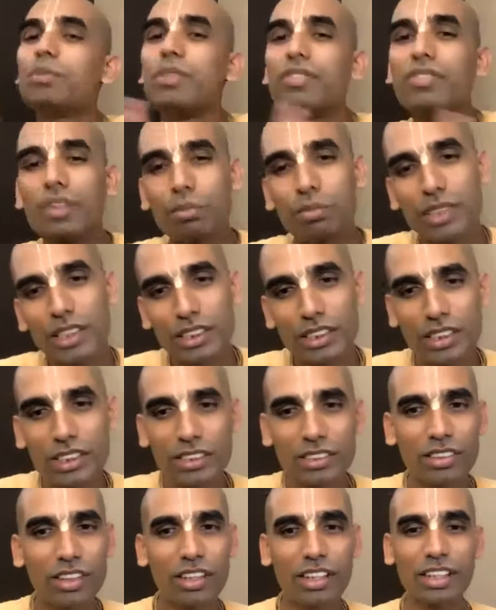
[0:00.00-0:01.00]
me from
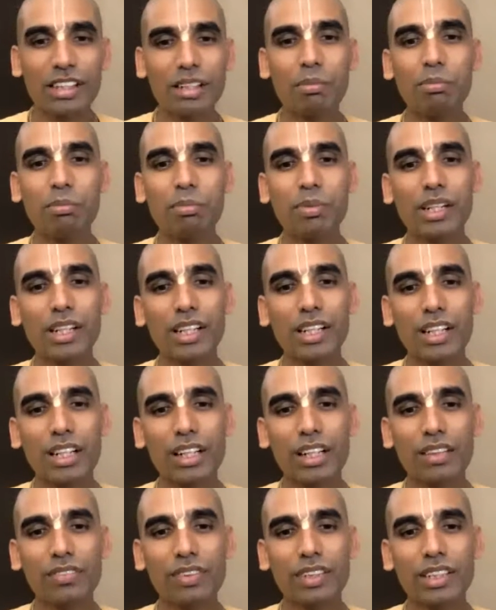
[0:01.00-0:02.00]
distress. Not a temporary
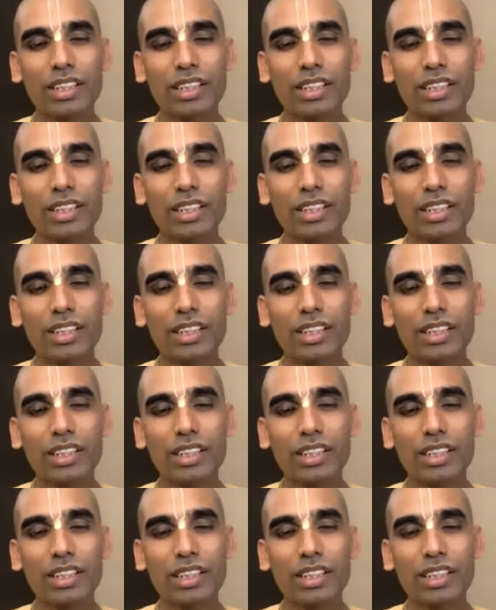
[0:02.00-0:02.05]
relief.